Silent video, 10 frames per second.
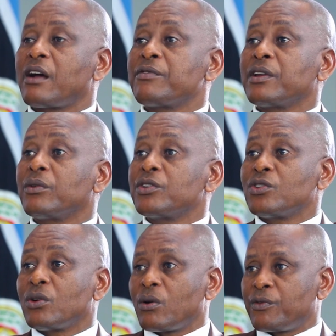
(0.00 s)

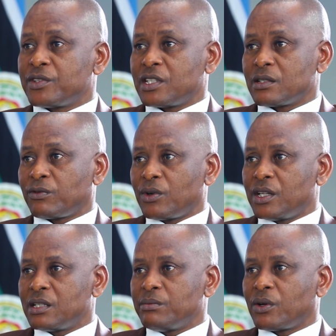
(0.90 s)
regional offices for
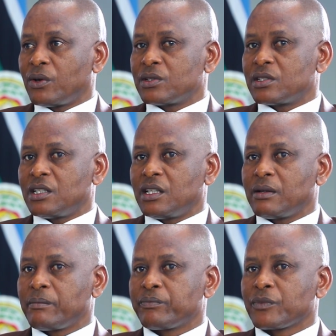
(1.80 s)
it, because
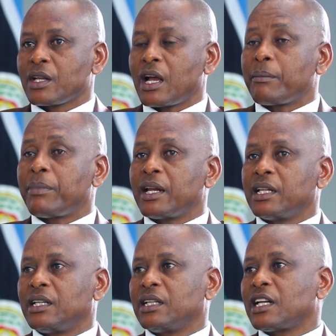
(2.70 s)

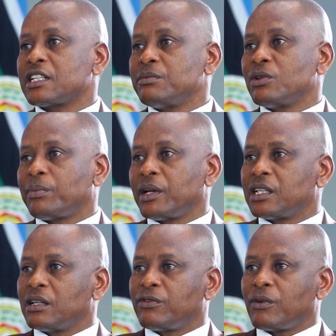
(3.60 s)
apparently it has been
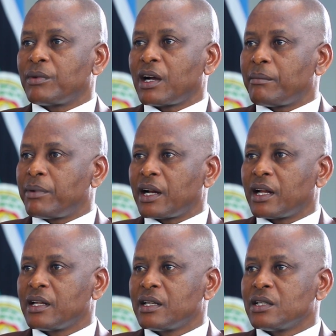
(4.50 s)
operating from Kampala.
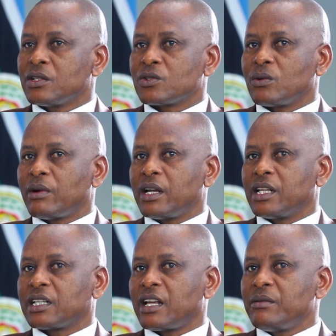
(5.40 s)
So by
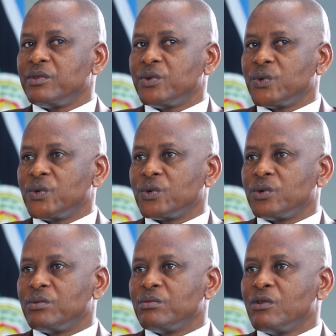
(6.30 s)
the time you
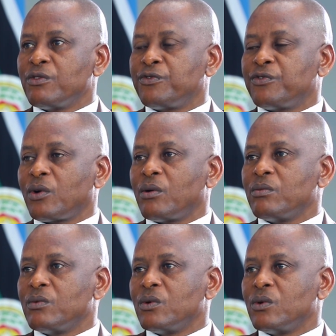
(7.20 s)
move
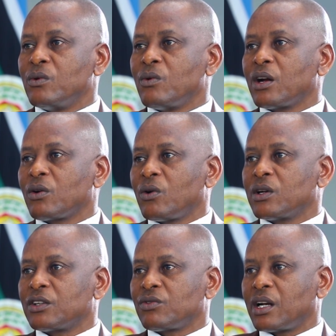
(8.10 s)
from one
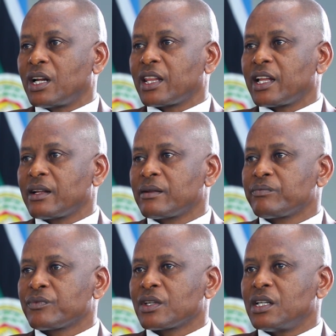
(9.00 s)
corner to another,
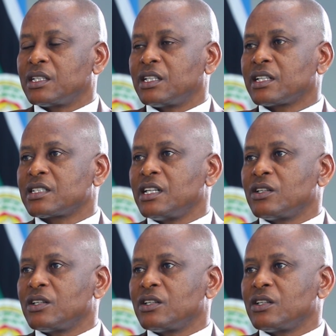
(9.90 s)
it takes a